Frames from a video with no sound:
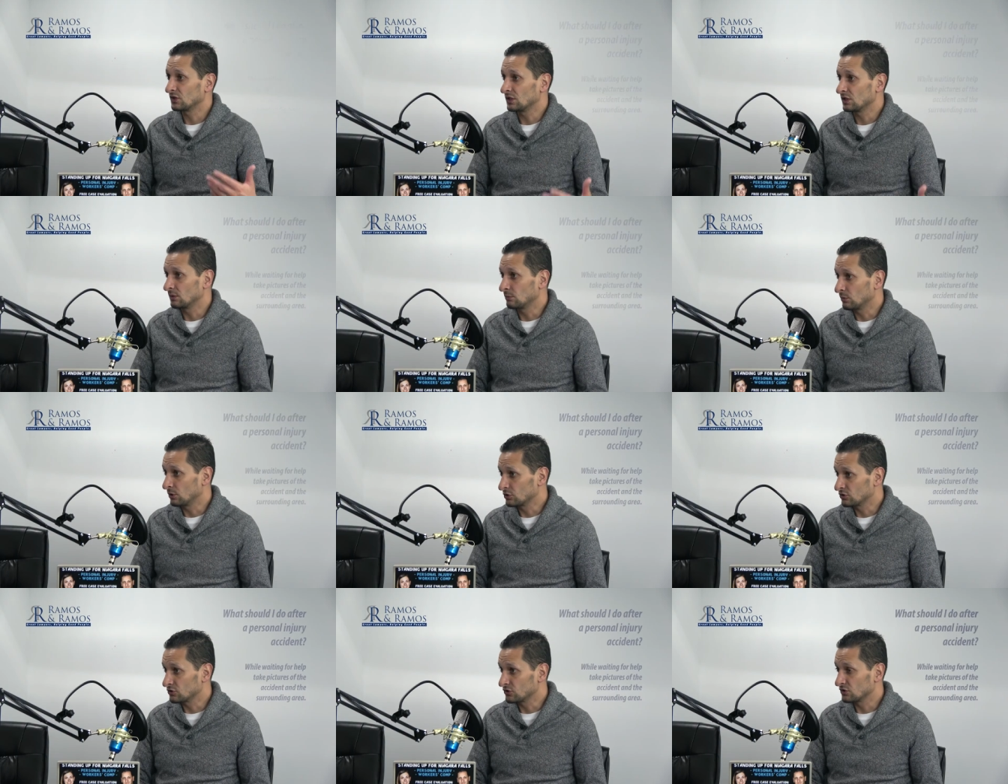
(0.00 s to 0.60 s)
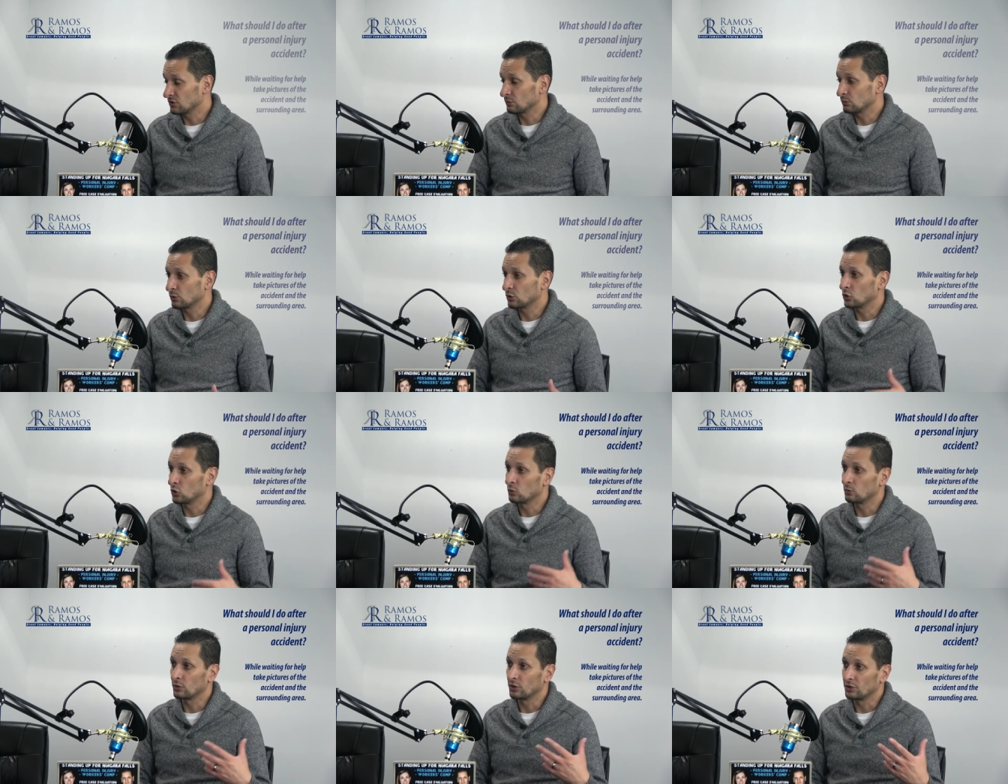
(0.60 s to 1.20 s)
the emergency
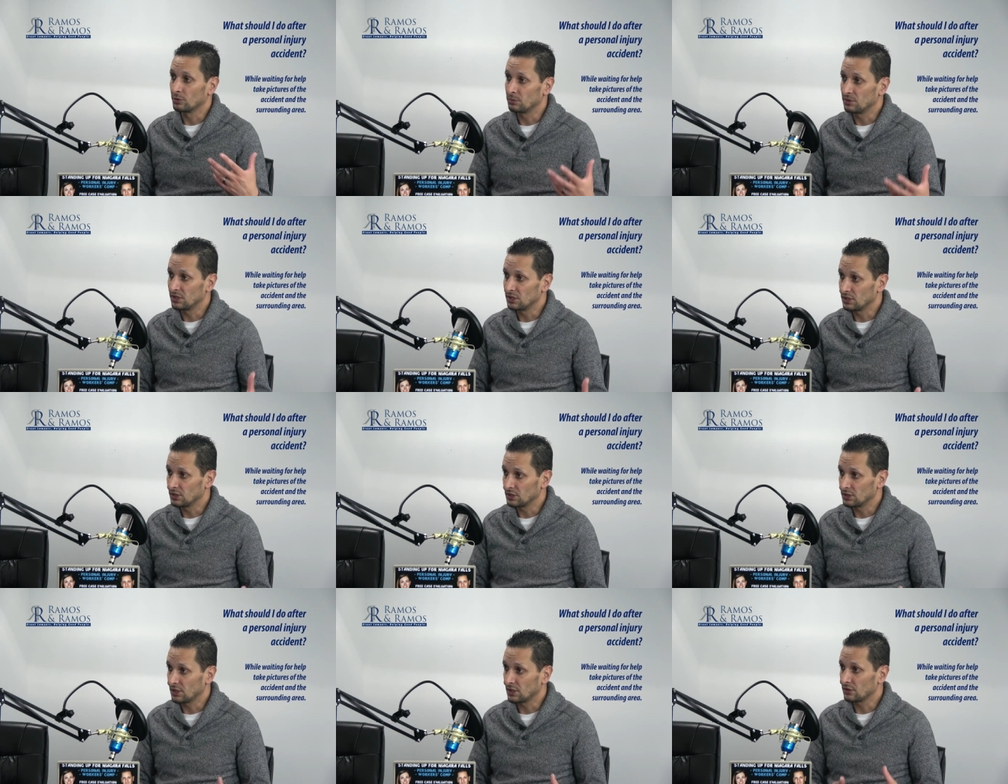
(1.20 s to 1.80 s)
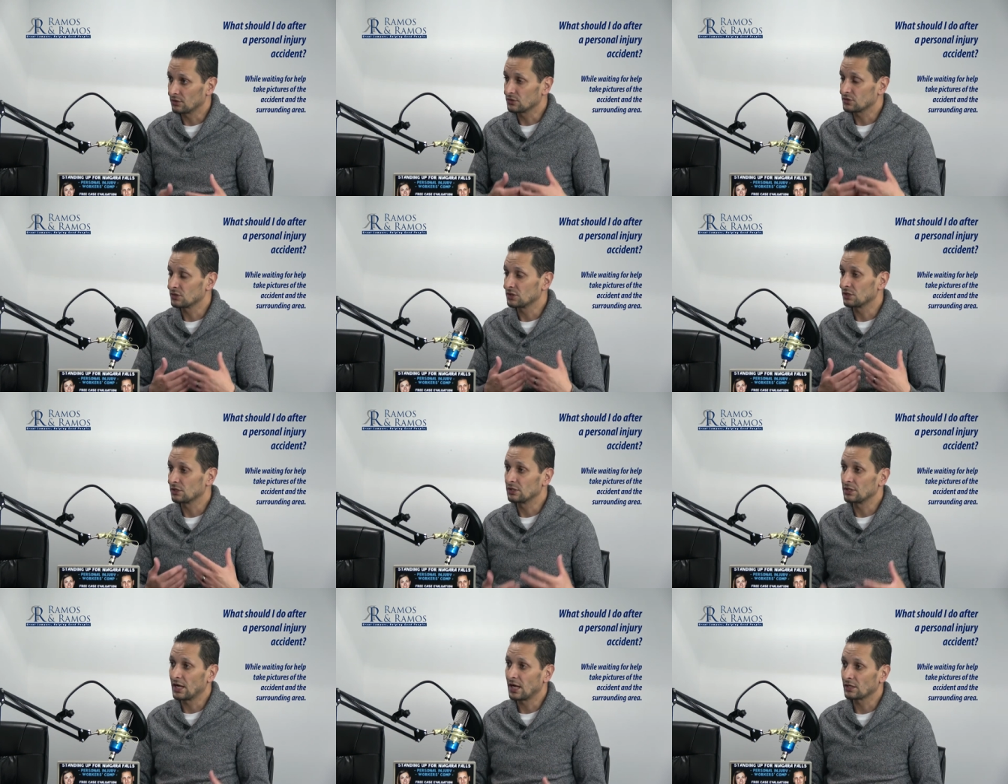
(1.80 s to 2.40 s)
room or an immediate care to
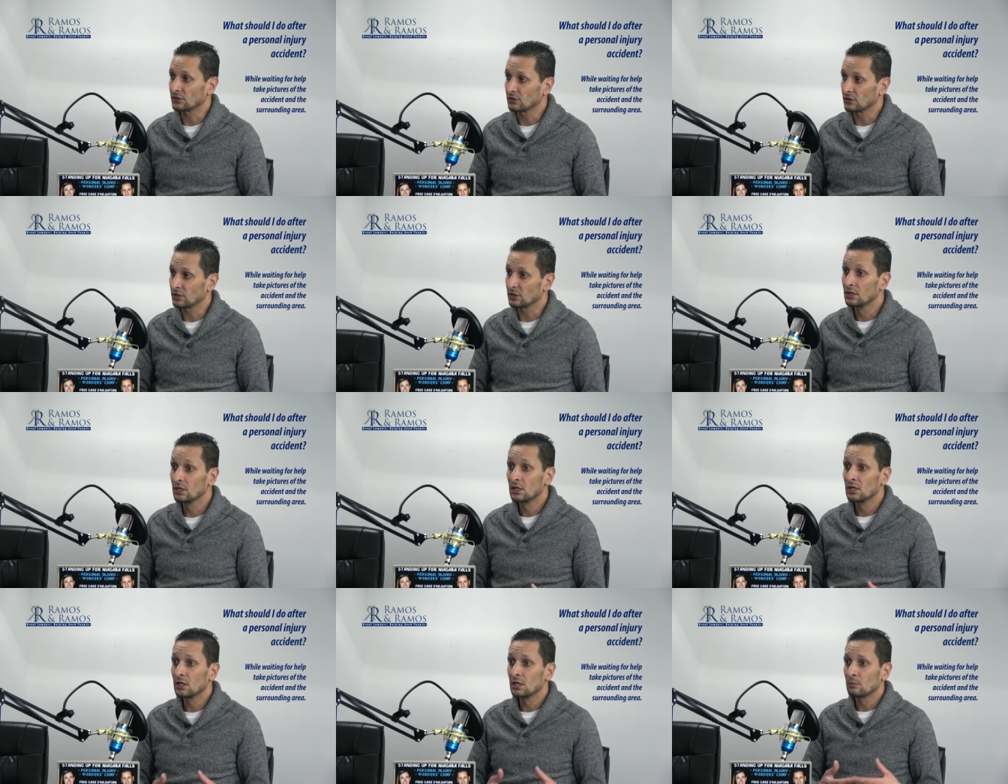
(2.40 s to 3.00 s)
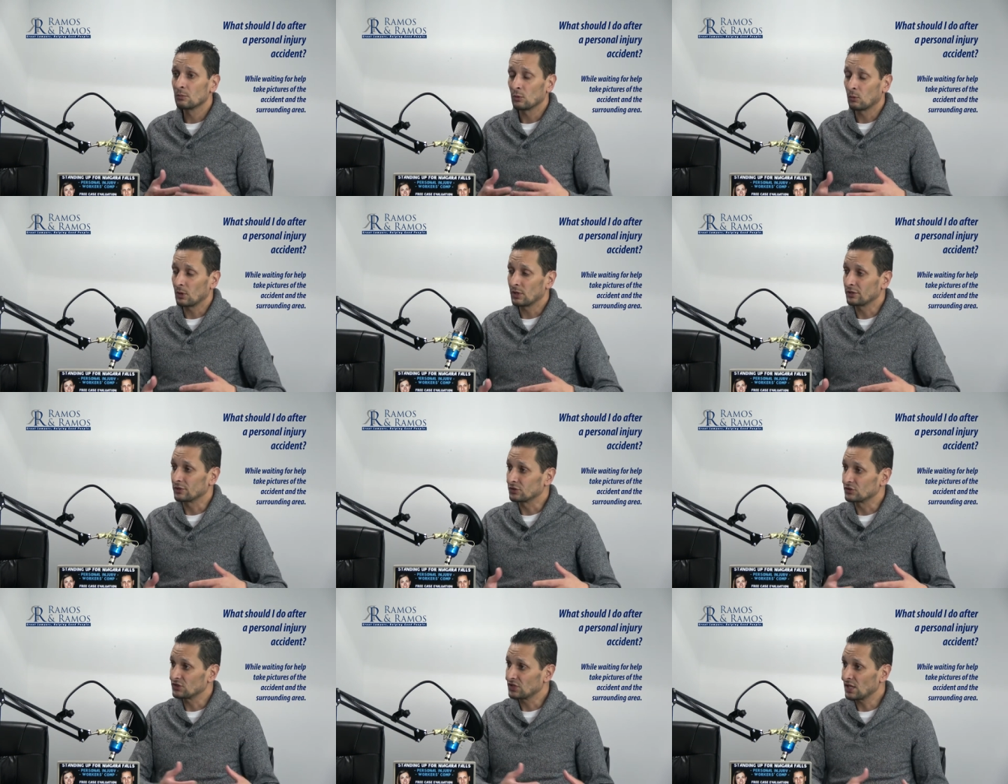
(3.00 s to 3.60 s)
see a doctor. But while
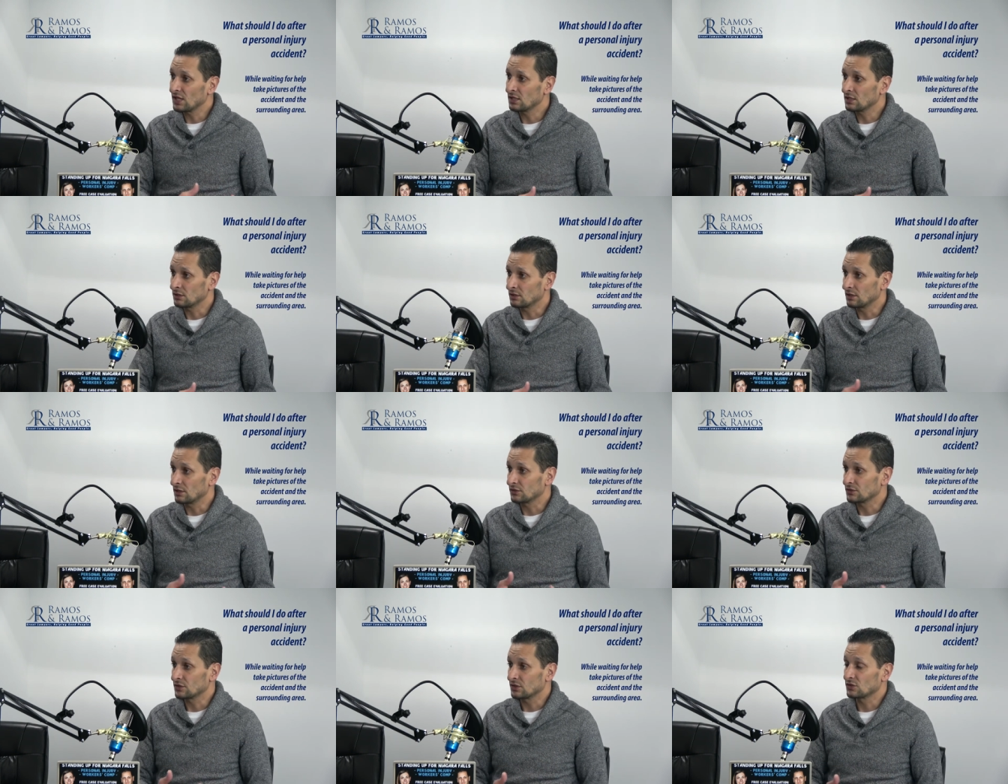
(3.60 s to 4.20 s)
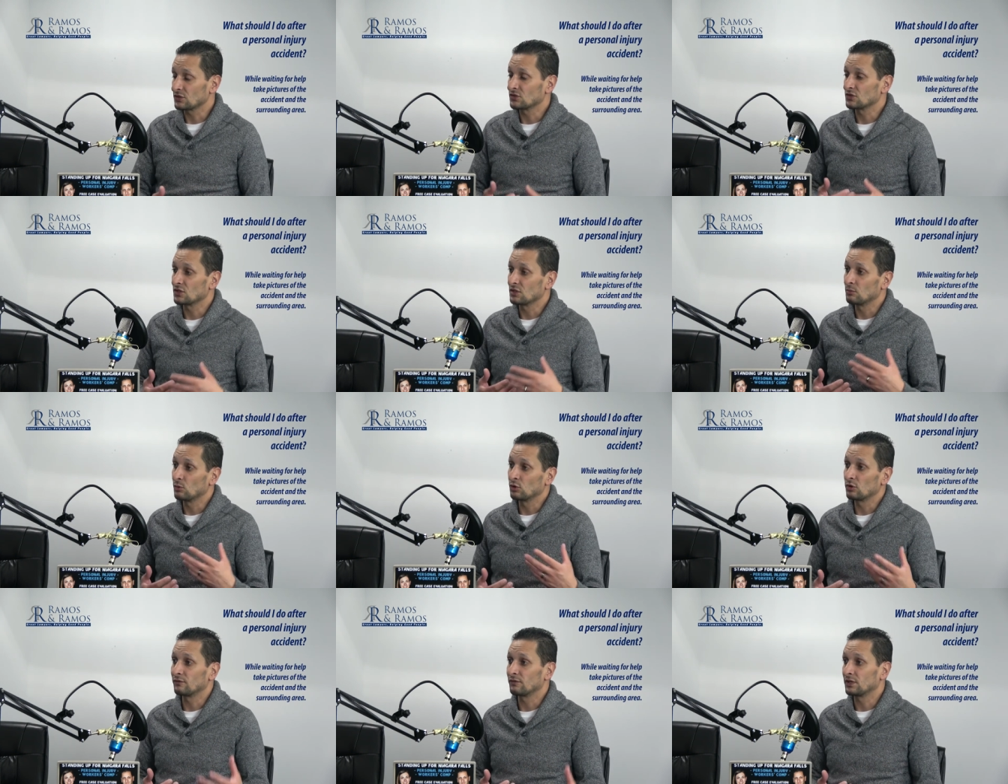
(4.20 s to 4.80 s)
you're standing there, such as in a
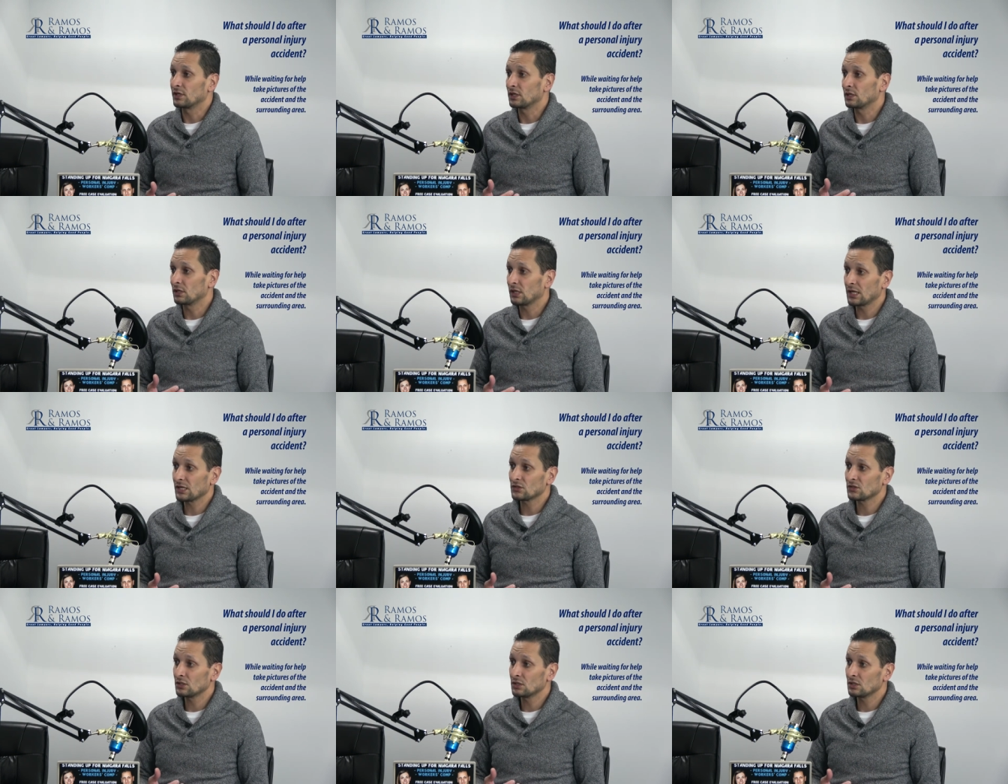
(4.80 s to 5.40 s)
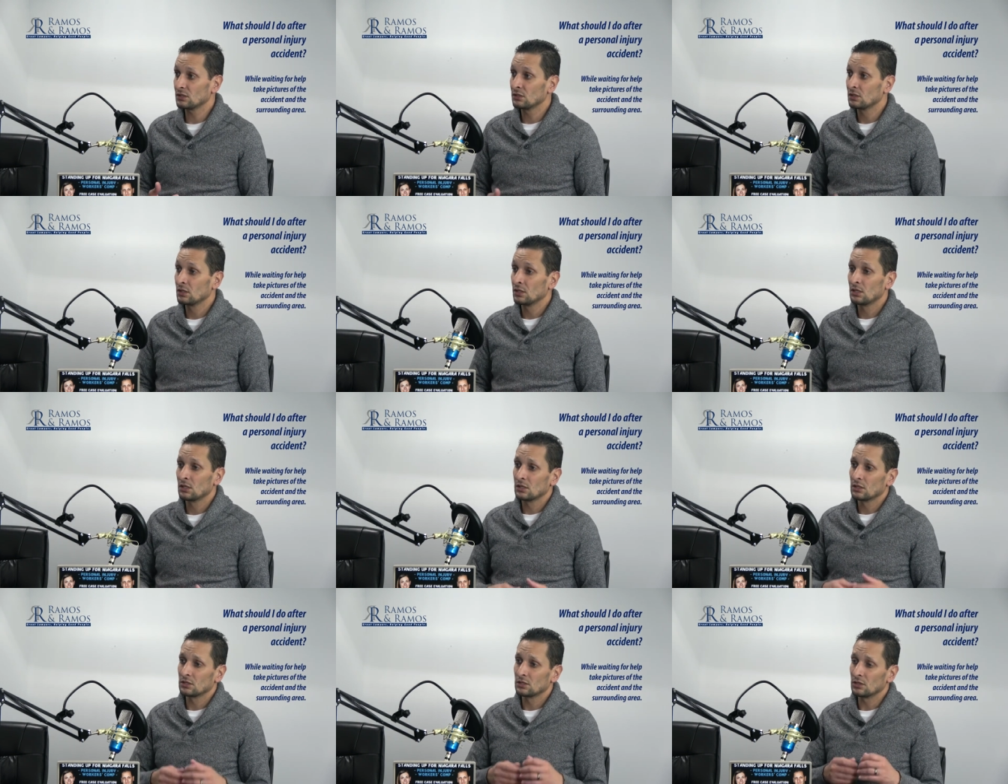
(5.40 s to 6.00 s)
motor vehicle accident, mm-hmm.